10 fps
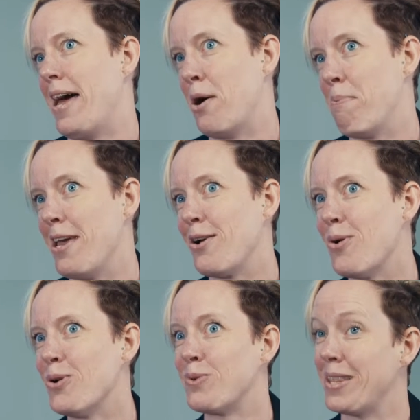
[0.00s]
N L P
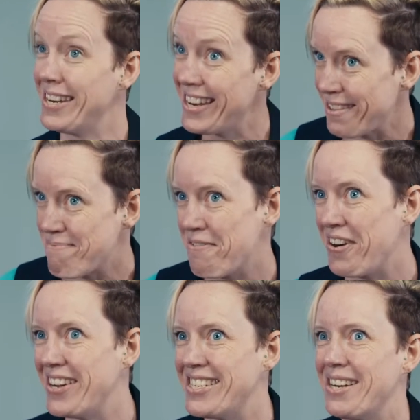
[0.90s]
course with another
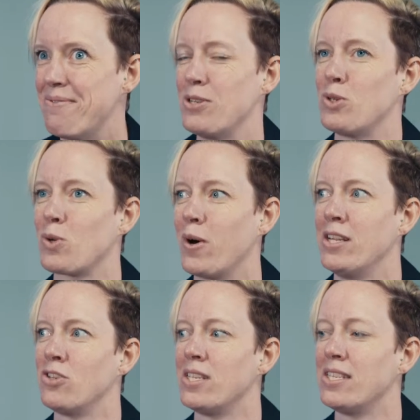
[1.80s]
provider, which was quite
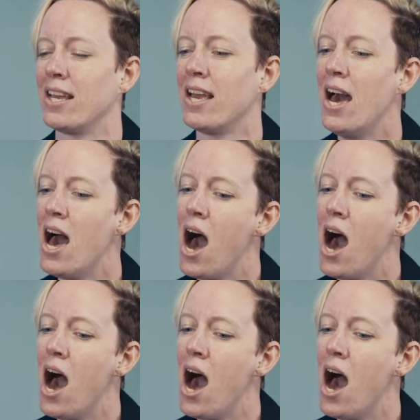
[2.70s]
interesting.